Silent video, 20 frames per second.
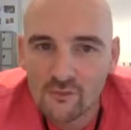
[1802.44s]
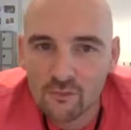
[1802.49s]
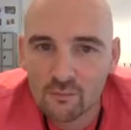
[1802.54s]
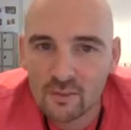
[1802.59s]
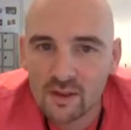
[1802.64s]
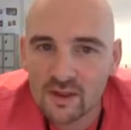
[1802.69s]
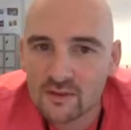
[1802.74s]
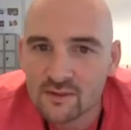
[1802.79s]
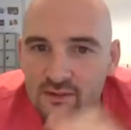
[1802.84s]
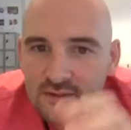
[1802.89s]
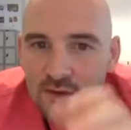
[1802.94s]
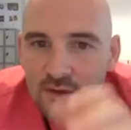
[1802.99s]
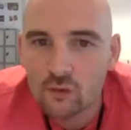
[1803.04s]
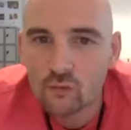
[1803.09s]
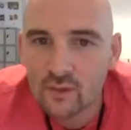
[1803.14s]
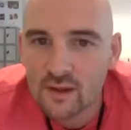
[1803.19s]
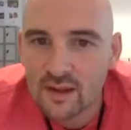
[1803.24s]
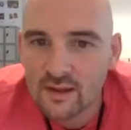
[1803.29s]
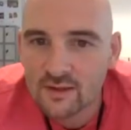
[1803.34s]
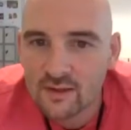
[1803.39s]
it and still
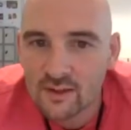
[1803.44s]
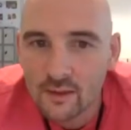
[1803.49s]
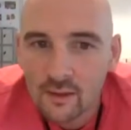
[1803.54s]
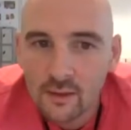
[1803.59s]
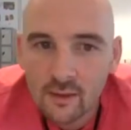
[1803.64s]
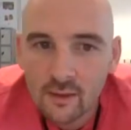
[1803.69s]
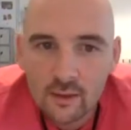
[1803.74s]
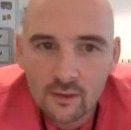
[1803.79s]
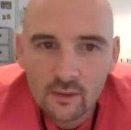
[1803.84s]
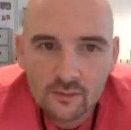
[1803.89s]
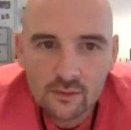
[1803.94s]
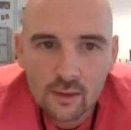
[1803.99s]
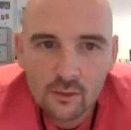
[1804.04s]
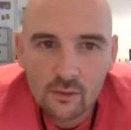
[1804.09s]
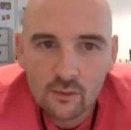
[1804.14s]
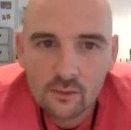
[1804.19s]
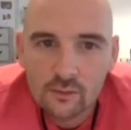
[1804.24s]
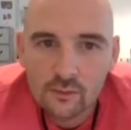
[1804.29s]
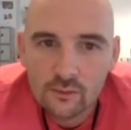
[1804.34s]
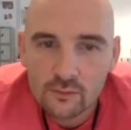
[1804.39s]
read it.
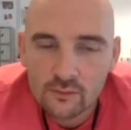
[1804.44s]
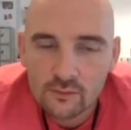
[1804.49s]
So